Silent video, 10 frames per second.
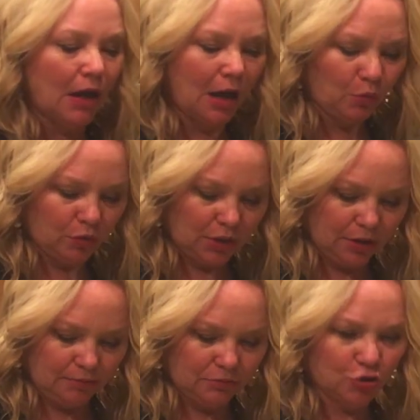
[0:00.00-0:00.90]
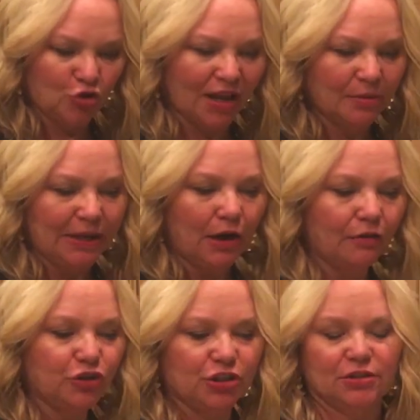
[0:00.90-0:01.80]
I will dry the meat
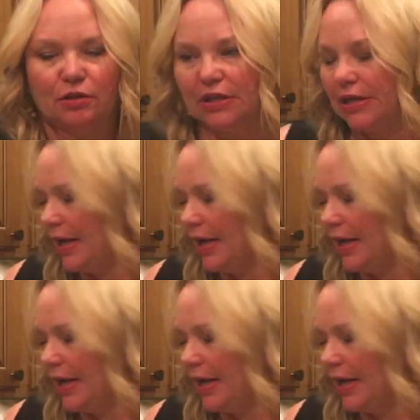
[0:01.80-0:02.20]
off just so that